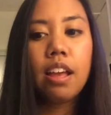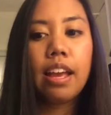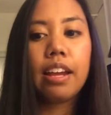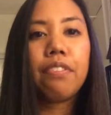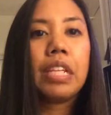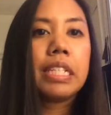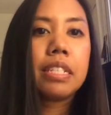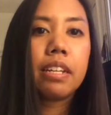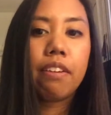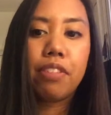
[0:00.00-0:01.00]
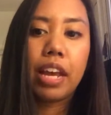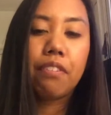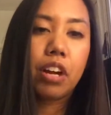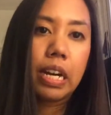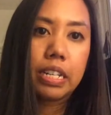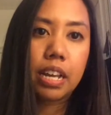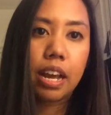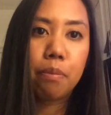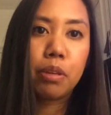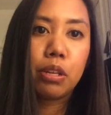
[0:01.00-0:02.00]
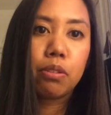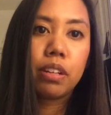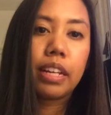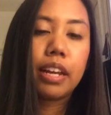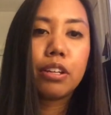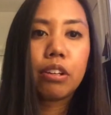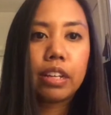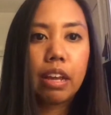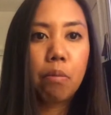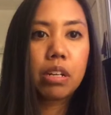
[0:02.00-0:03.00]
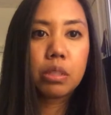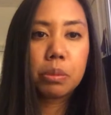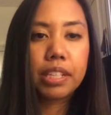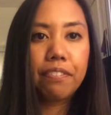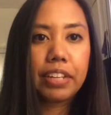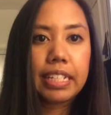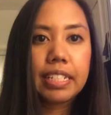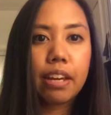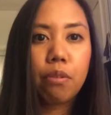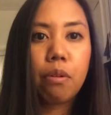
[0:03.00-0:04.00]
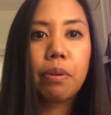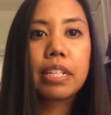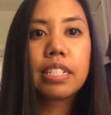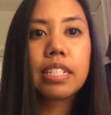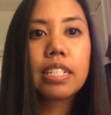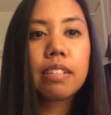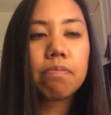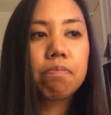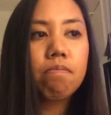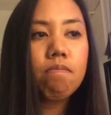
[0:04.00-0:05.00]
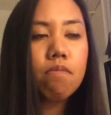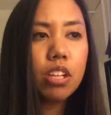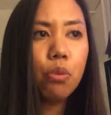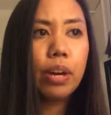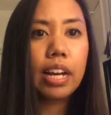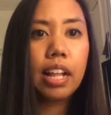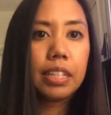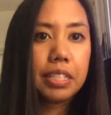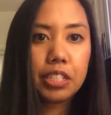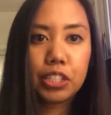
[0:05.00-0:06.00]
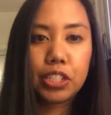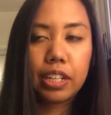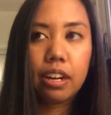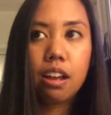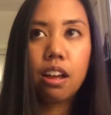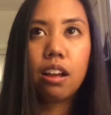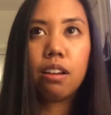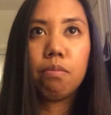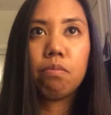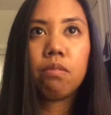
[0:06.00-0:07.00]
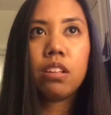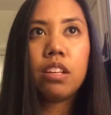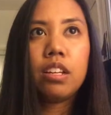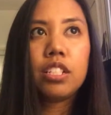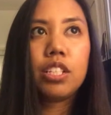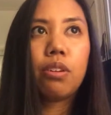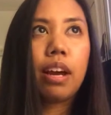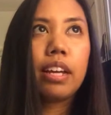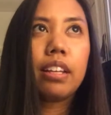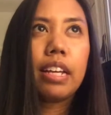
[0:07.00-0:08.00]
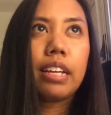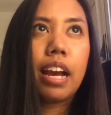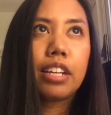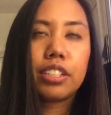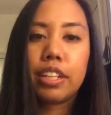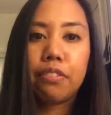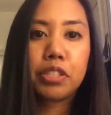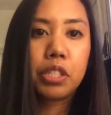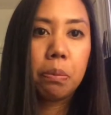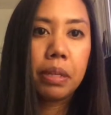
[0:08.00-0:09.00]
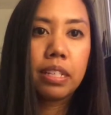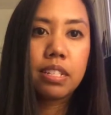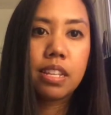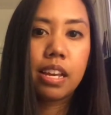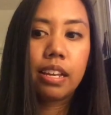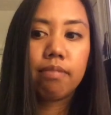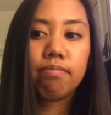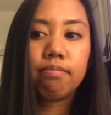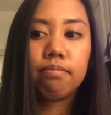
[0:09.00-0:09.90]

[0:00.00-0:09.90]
And if they have a hard time, you could get more specific and say, well, what color is your shirt? So I like adjectives too because you